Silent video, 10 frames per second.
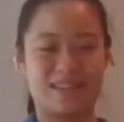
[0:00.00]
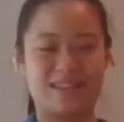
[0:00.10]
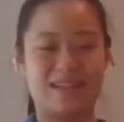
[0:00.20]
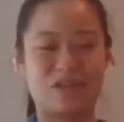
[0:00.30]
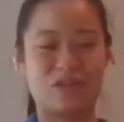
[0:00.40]

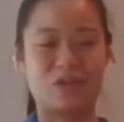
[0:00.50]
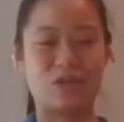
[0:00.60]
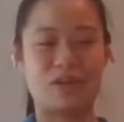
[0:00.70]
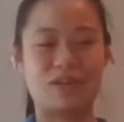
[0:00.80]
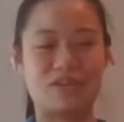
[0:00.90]

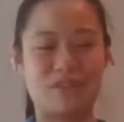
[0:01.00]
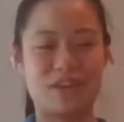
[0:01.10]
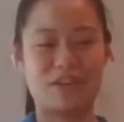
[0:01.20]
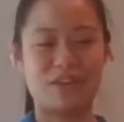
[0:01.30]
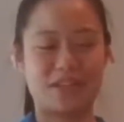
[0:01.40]
including the
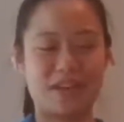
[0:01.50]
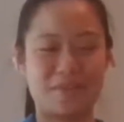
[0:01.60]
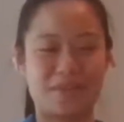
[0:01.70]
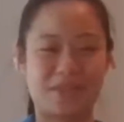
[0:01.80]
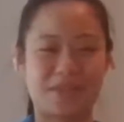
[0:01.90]

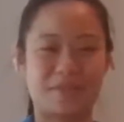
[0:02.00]
fingertips,